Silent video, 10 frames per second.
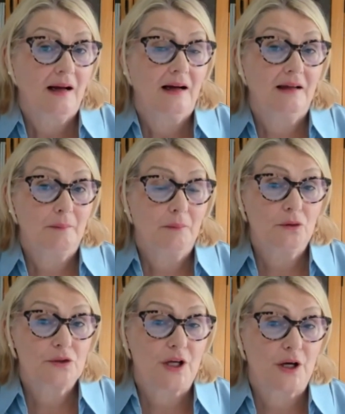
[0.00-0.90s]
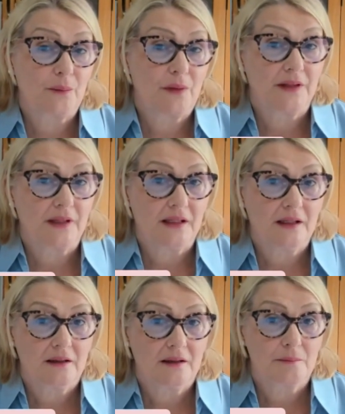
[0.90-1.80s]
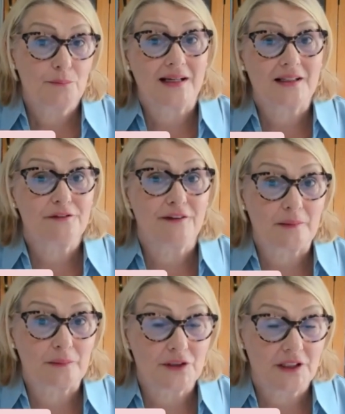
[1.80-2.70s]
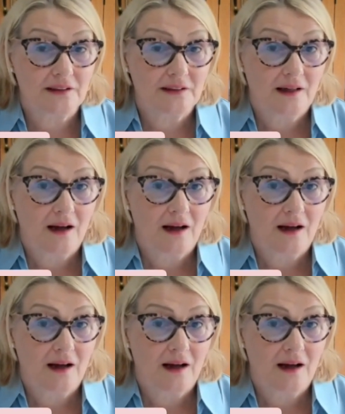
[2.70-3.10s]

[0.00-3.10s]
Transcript: And I'm also the brand founder